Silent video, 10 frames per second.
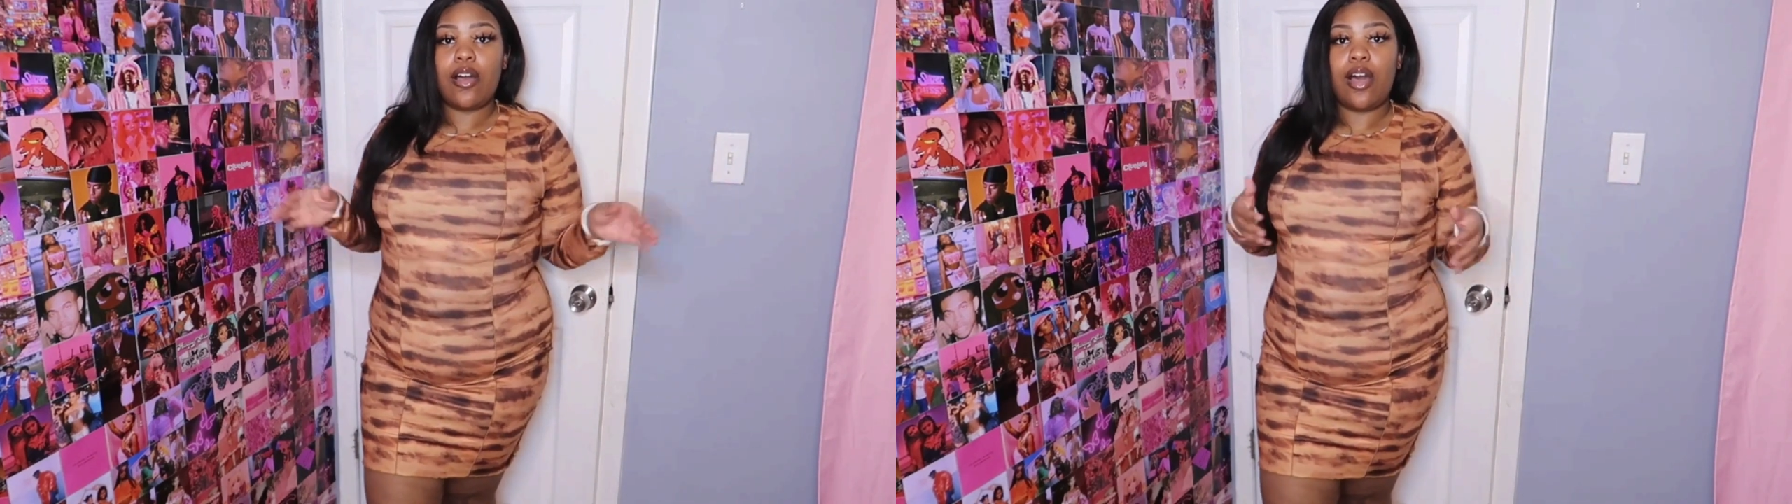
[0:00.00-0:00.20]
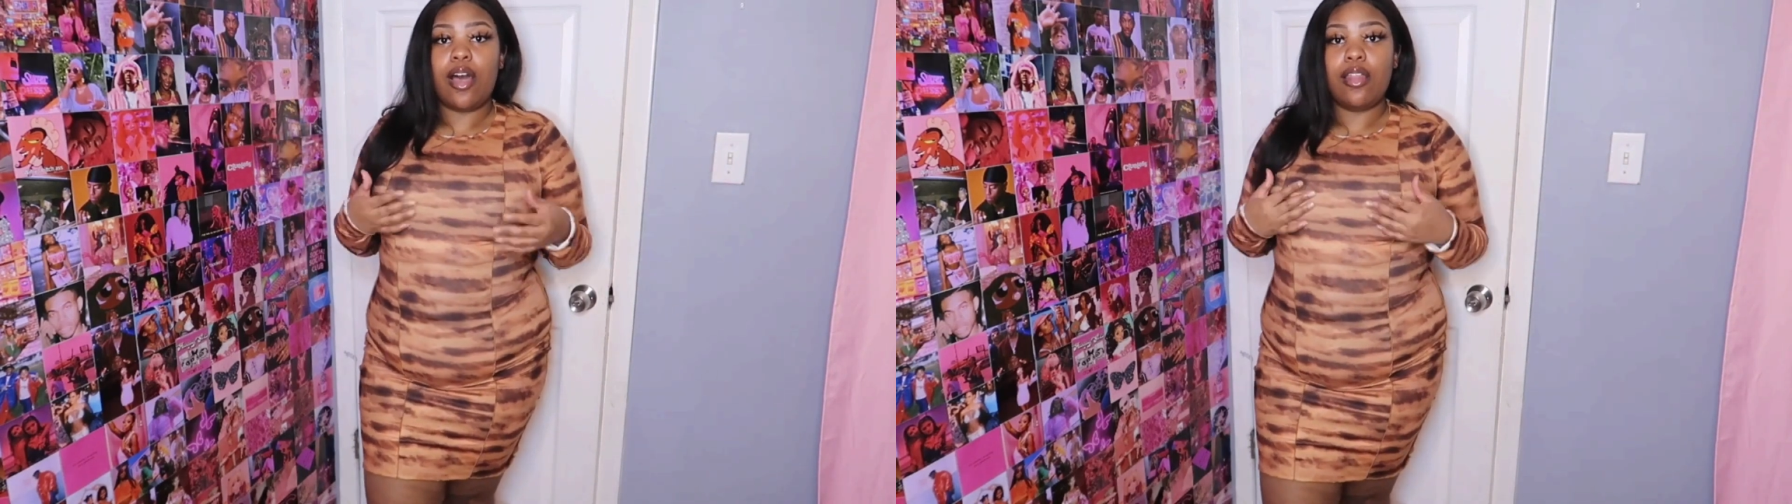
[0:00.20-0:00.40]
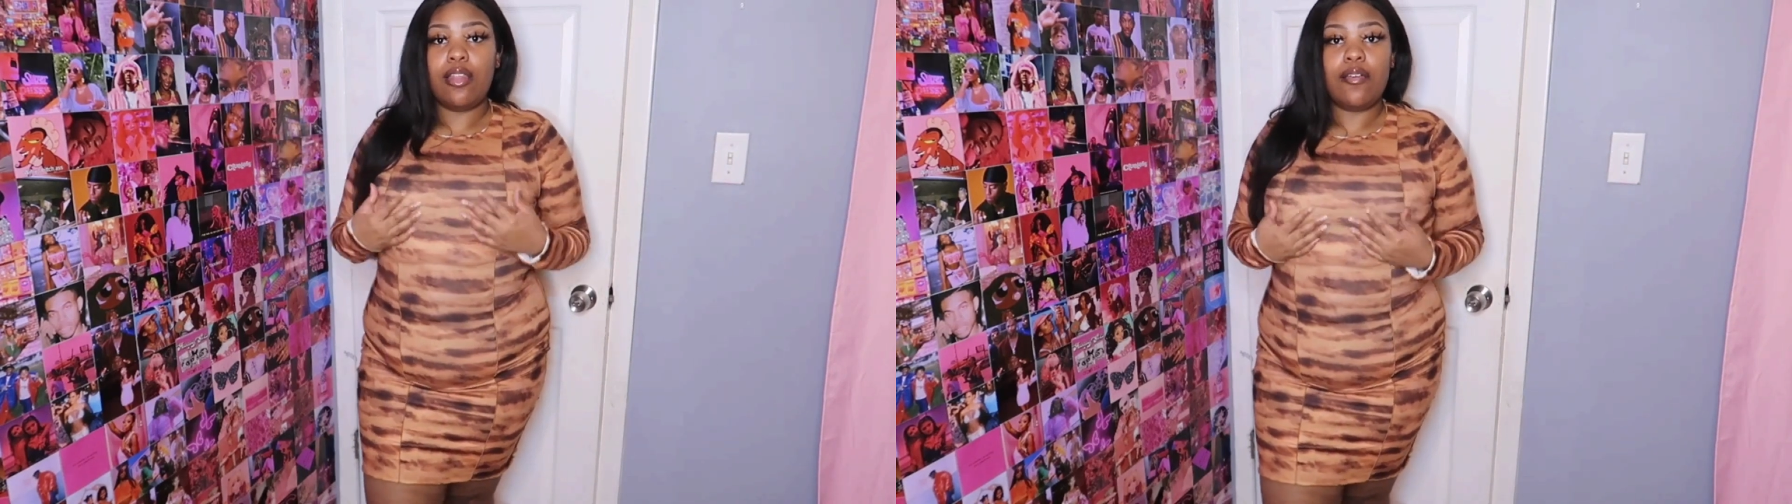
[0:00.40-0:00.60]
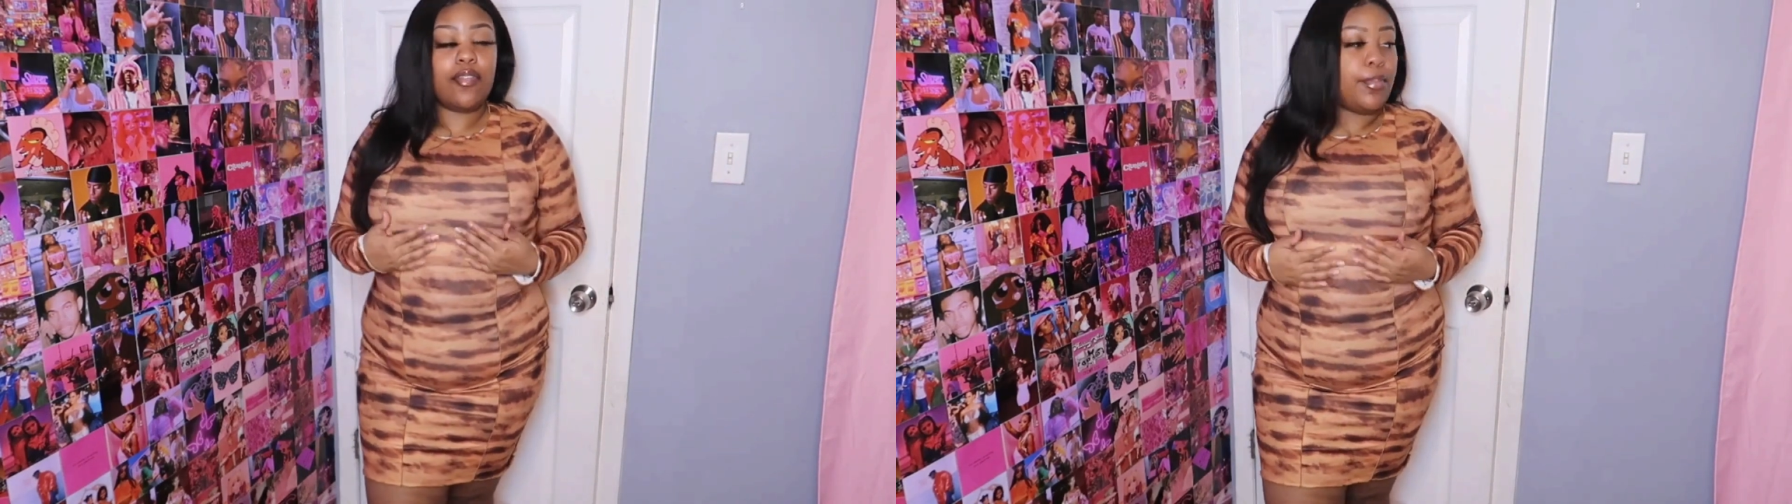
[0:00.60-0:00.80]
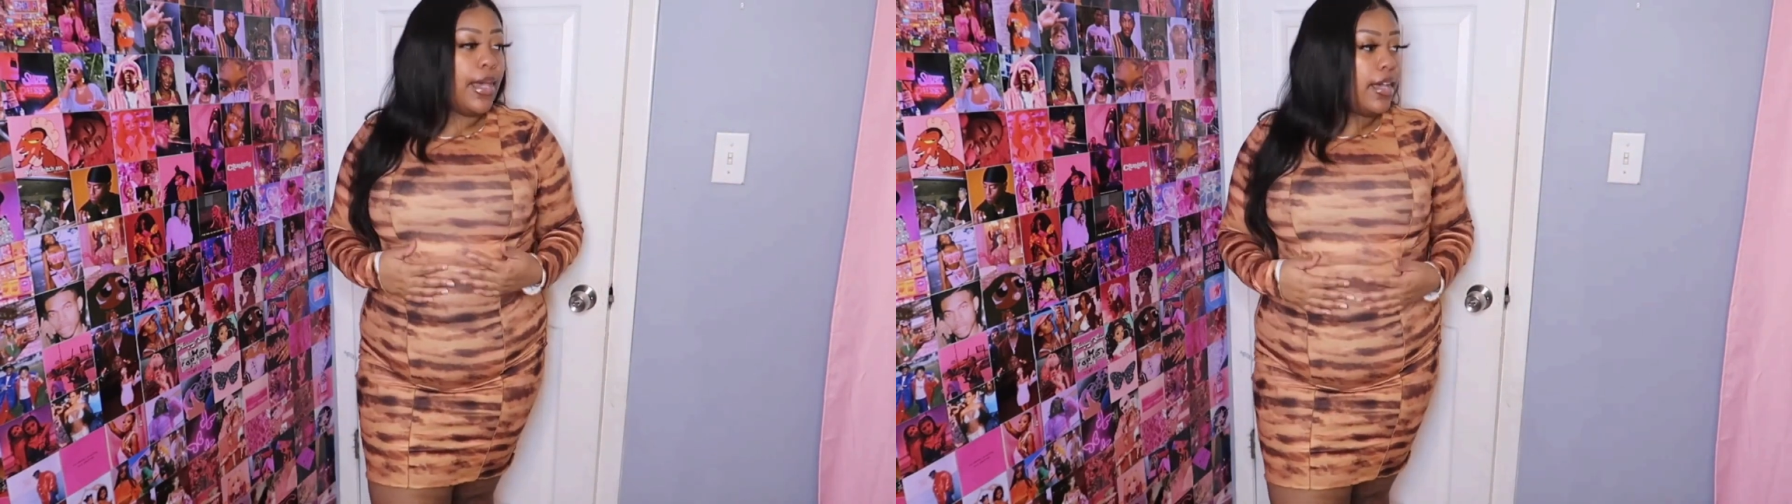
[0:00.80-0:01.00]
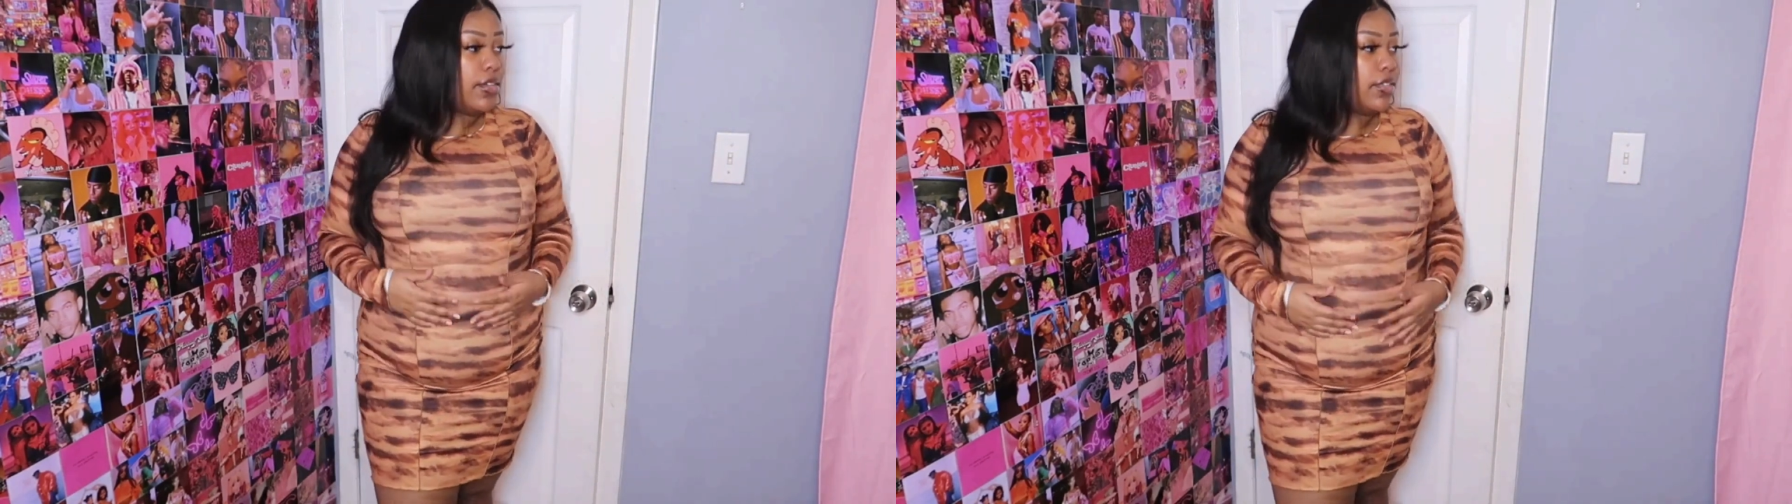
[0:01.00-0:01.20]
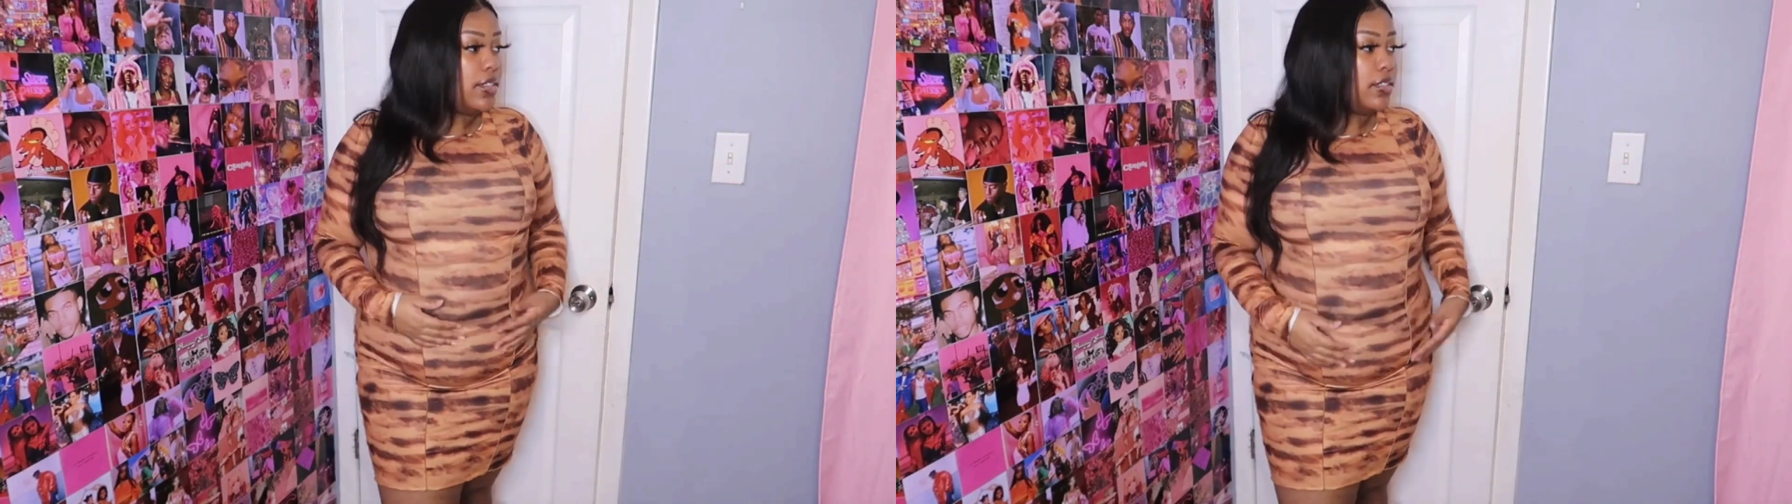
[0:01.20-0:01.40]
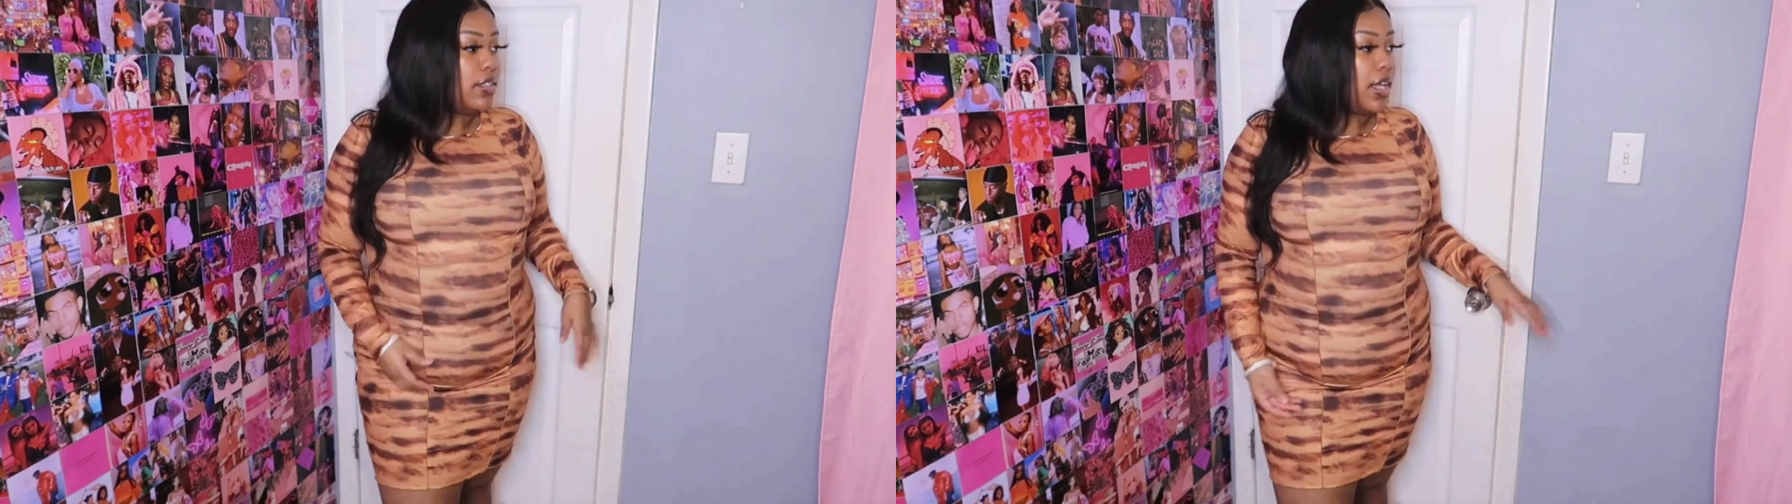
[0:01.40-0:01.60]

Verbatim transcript: I love the pattern.